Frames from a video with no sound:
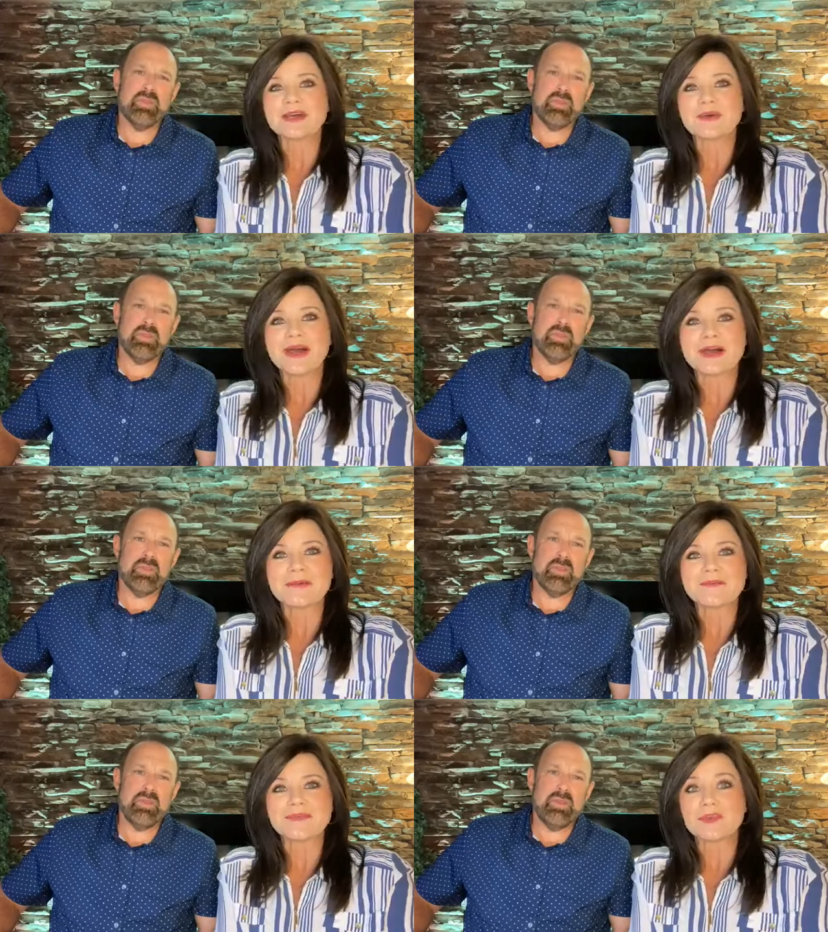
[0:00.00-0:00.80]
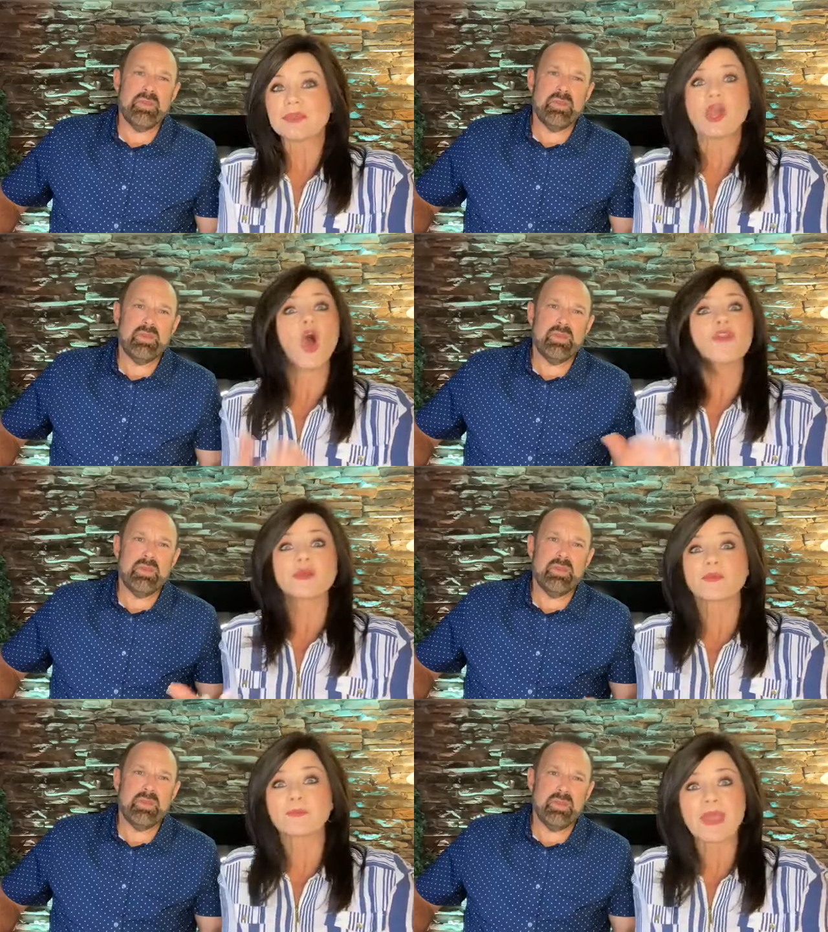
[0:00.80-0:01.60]
Speaker 1: you know um, you'll be
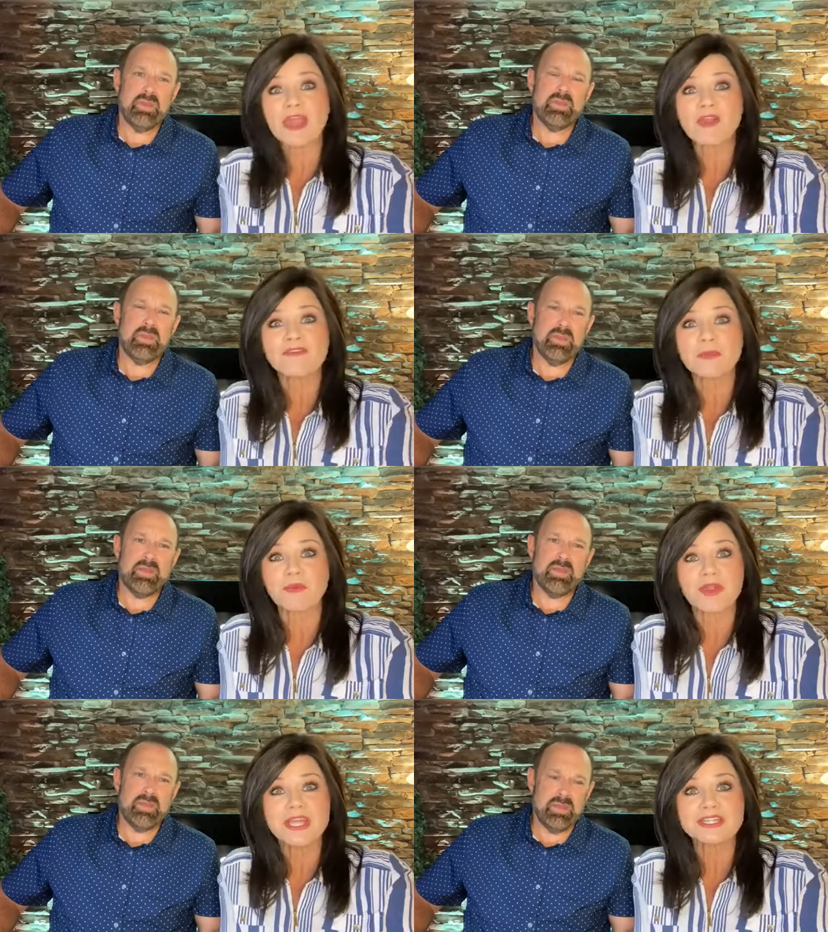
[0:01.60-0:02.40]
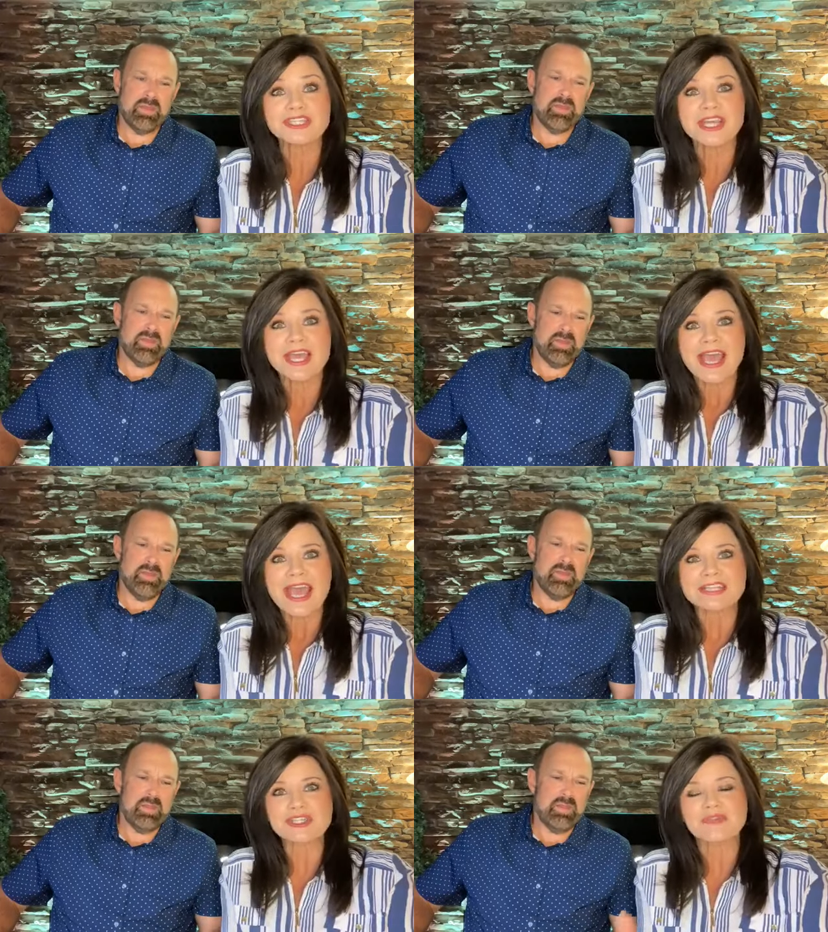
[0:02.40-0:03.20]
called the repairer of the breach
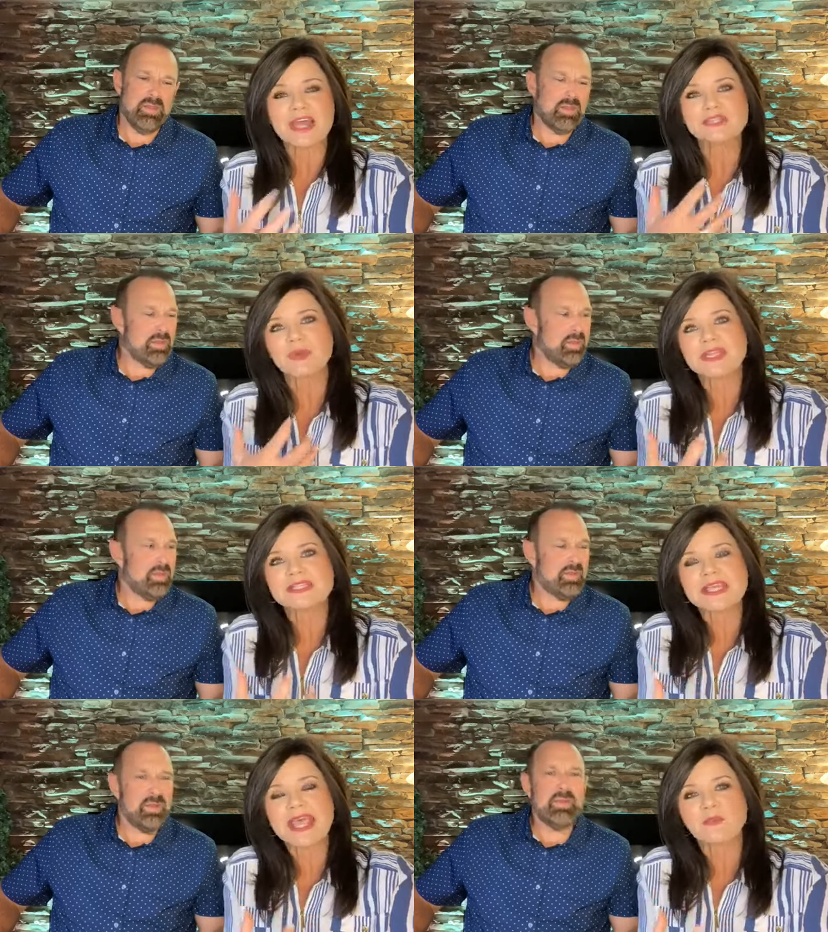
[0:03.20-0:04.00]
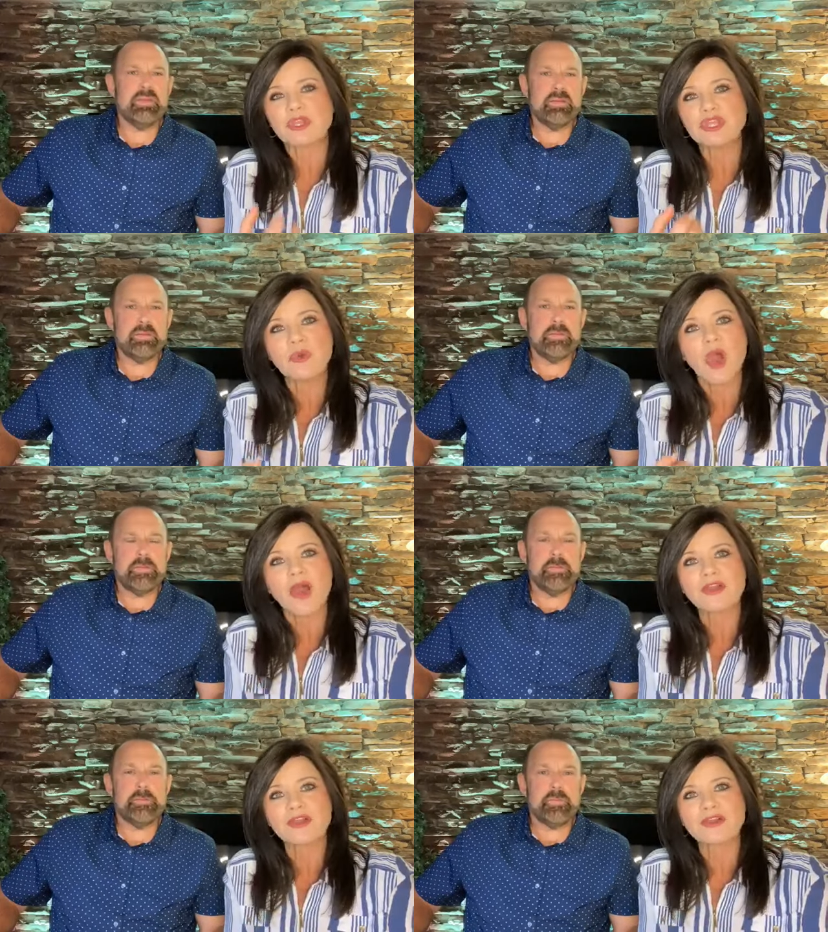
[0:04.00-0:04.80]
and so that's what he's saying when
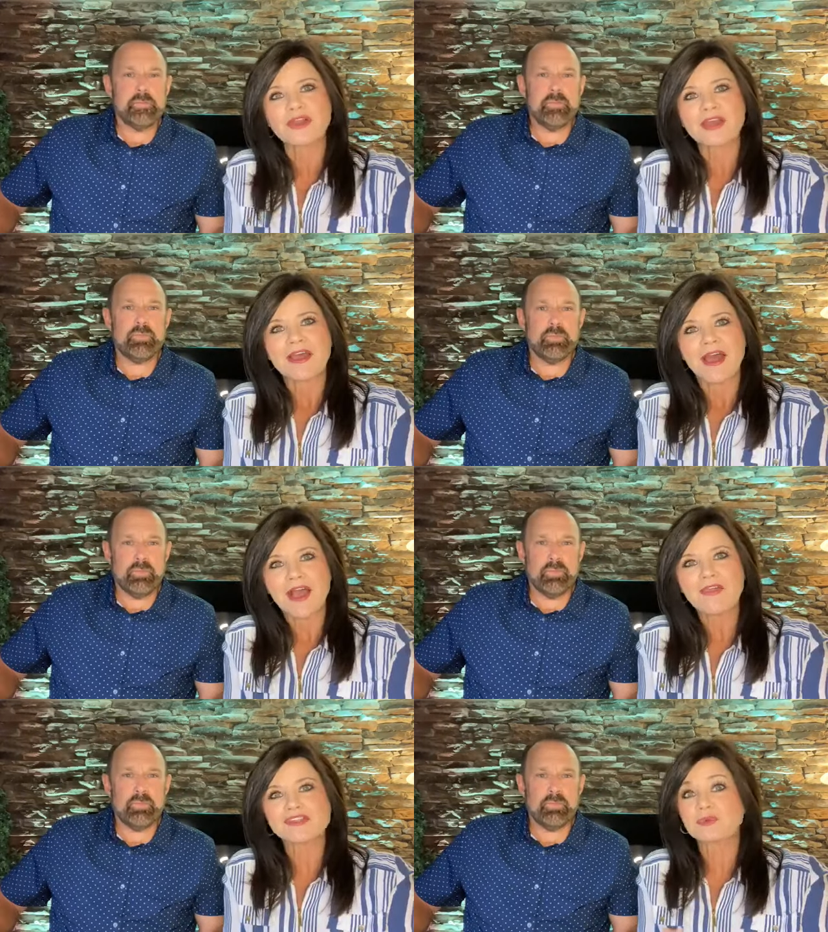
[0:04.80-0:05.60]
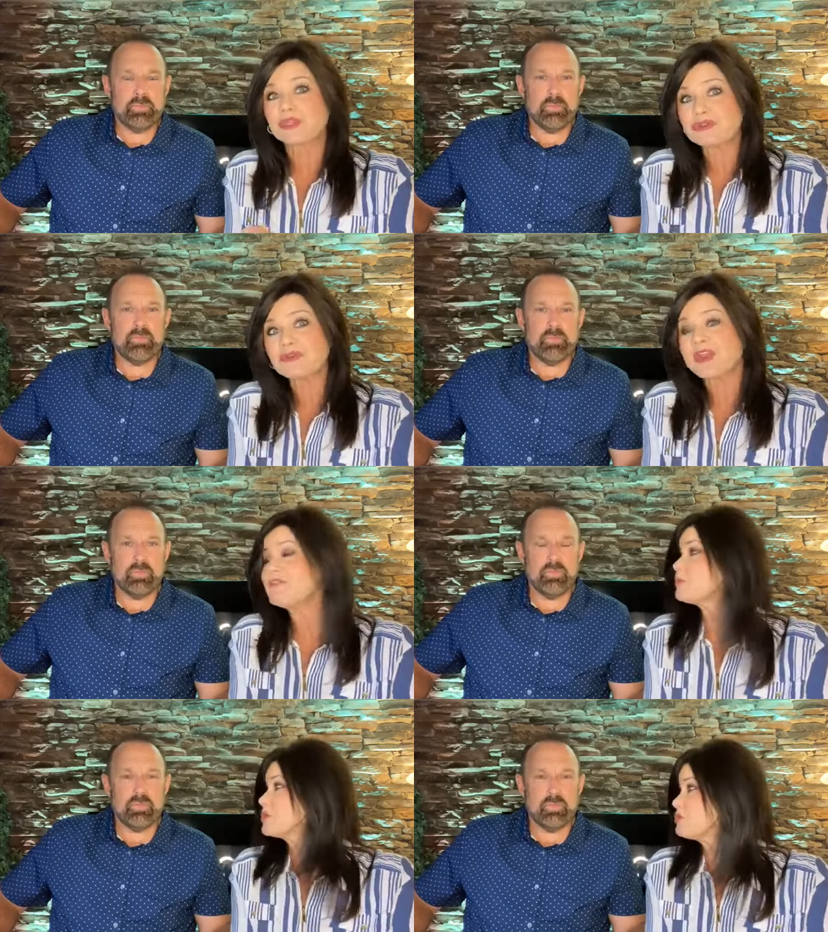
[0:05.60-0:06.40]
you honor others and when
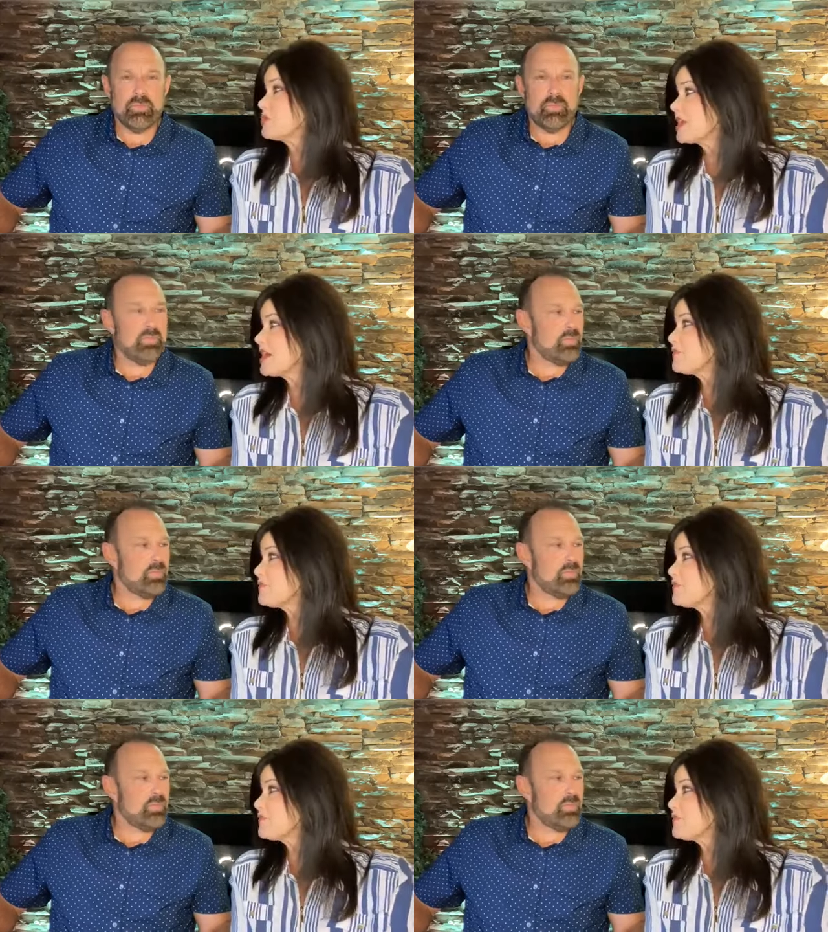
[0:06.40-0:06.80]
you even when you